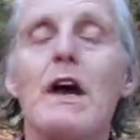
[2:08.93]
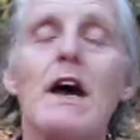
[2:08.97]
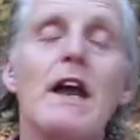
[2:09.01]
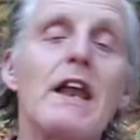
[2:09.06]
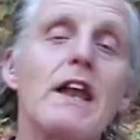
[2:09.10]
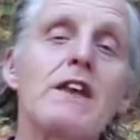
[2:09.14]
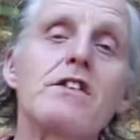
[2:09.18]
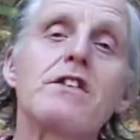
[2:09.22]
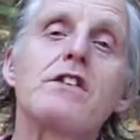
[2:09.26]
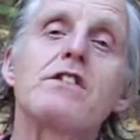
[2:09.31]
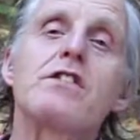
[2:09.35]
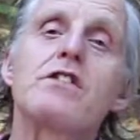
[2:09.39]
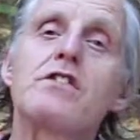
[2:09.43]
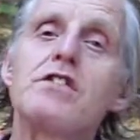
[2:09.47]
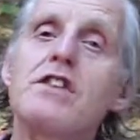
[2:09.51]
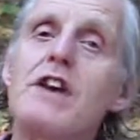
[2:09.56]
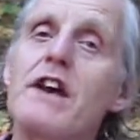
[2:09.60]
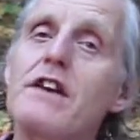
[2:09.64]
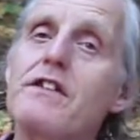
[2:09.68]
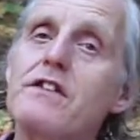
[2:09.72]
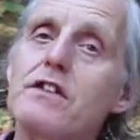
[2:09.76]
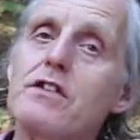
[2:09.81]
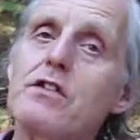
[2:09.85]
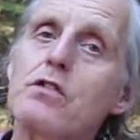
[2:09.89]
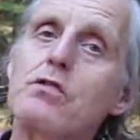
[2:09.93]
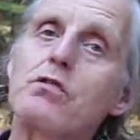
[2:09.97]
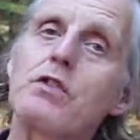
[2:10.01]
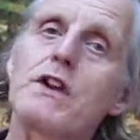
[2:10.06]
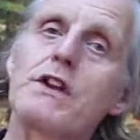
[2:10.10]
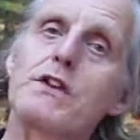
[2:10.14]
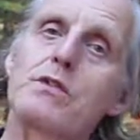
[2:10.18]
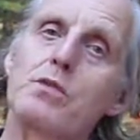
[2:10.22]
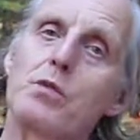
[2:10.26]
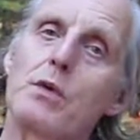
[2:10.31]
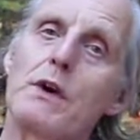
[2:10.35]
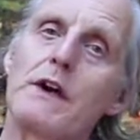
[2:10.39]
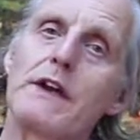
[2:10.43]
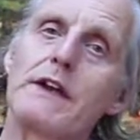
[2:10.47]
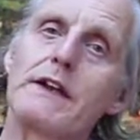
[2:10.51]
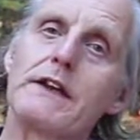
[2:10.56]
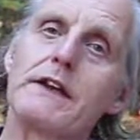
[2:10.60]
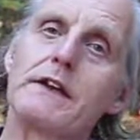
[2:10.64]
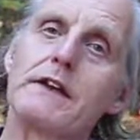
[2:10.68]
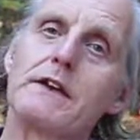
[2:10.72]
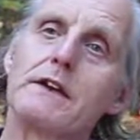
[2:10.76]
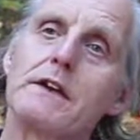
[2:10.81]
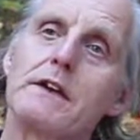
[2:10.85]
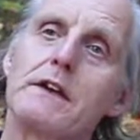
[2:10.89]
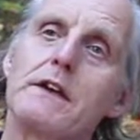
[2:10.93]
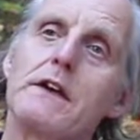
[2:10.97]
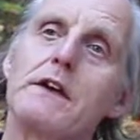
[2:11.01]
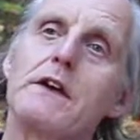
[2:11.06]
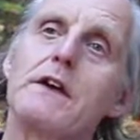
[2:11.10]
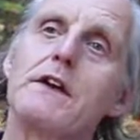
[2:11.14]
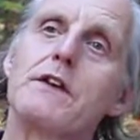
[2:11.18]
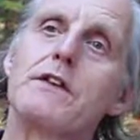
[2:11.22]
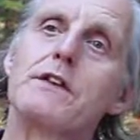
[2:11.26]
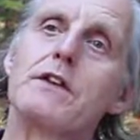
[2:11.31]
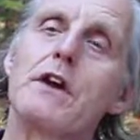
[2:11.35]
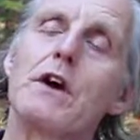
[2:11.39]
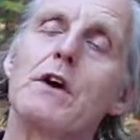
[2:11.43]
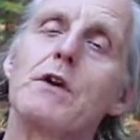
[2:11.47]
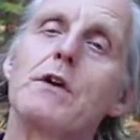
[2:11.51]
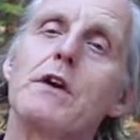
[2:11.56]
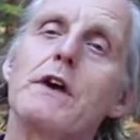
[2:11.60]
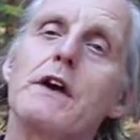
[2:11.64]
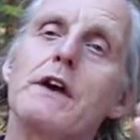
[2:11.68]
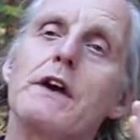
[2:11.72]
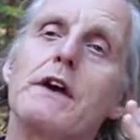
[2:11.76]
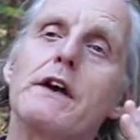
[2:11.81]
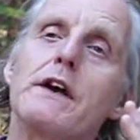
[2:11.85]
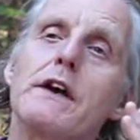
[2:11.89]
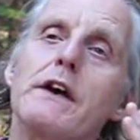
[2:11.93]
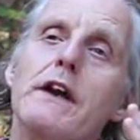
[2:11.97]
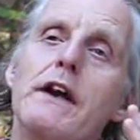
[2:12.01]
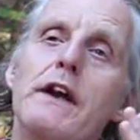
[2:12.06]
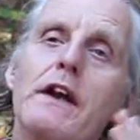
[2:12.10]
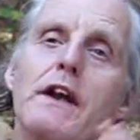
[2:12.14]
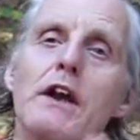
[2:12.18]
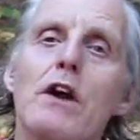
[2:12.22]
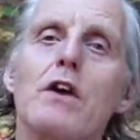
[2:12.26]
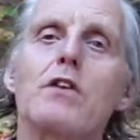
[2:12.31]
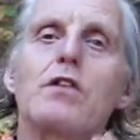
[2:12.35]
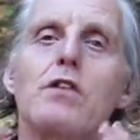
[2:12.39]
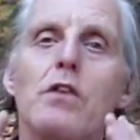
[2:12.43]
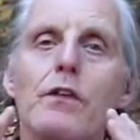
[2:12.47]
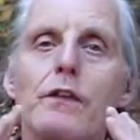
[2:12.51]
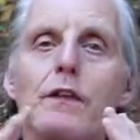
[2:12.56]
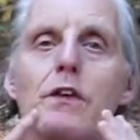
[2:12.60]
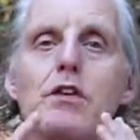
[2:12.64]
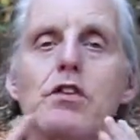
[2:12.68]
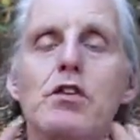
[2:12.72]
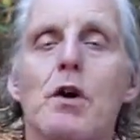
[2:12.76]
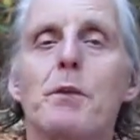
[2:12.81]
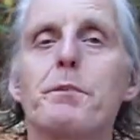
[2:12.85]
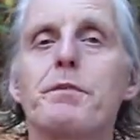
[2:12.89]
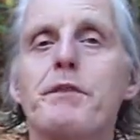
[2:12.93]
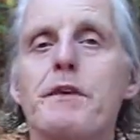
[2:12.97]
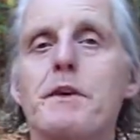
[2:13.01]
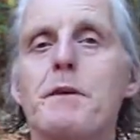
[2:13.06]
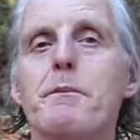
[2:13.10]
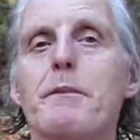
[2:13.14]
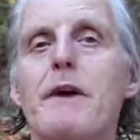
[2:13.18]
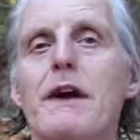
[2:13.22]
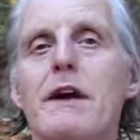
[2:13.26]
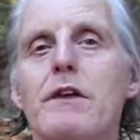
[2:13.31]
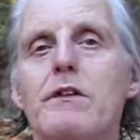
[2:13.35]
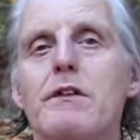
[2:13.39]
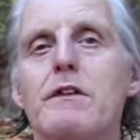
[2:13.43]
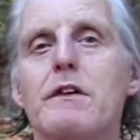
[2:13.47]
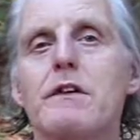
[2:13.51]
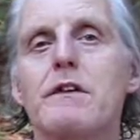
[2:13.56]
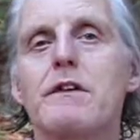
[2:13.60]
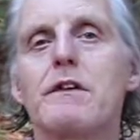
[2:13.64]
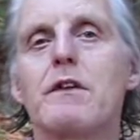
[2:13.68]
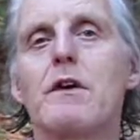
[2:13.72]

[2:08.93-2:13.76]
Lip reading: And as it suggests, it's a ridgeway, so it goes along the tops of the mountain.